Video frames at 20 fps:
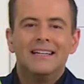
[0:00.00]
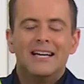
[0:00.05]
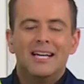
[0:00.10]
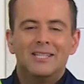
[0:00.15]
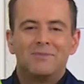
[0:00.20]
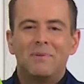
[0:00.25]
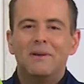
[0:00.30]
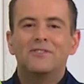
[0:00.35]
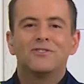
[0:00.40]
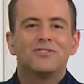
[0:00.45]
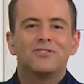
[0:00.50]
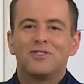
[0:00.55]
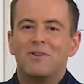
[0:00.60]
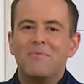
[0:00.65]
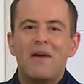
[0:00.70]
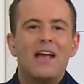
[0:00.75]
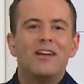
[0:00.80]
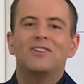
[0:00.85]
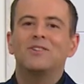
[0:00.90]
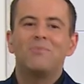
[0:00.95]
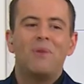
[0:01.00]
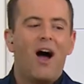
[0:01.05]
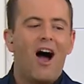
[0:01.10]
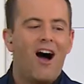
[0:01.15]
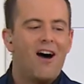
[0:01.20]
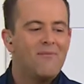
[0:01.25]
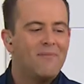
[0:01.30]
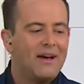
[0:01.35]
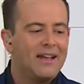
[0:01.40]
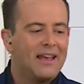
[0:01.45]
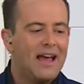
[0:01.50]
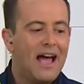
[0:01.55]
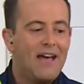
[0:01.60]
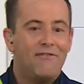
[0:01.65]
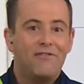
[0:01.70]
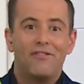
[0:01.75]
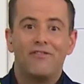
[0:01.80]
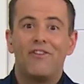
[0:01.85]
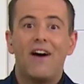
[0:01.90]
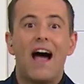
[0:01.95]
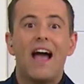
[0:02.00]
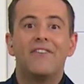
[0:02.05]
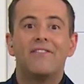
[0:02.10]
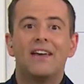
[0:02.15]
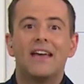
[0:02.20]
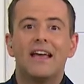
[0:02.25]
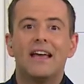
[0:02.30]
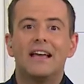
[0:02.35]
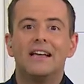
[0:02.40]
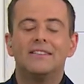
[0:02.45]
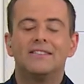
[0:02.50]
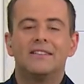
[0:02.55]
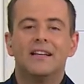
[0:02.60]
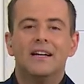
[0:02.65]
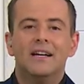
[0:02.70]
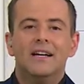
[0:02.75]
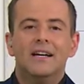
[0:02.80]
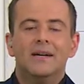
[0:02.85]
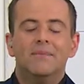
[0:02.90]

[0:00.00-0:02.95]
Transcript: It's been such a major part of my life for five years.